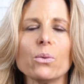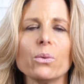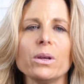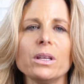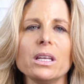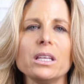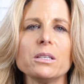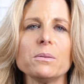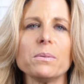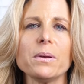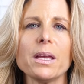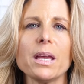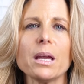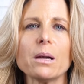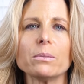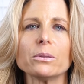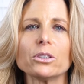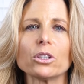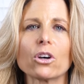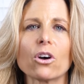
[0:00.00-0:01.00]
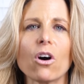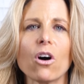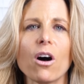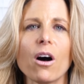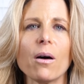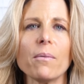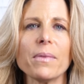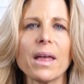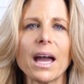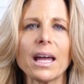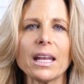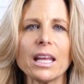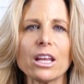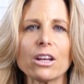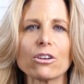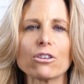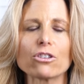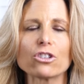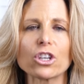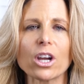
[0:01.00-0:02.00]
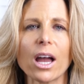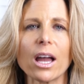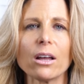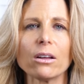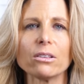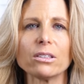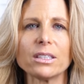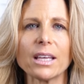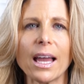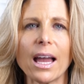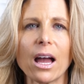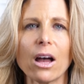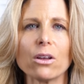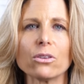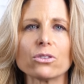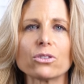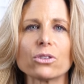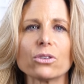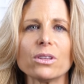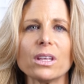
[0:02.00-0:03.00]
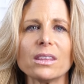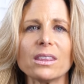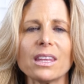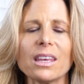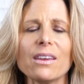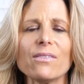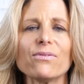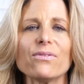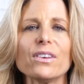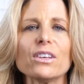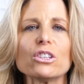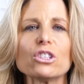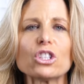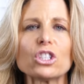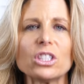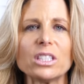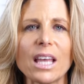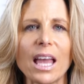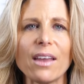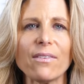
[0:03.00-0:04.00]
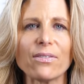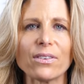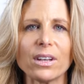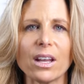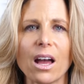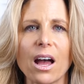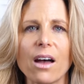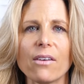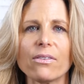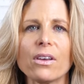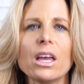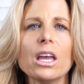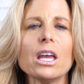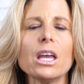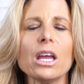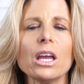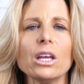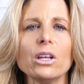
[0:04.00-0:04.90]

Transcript: We need to be able to calm that inner child down so that they feel safe enough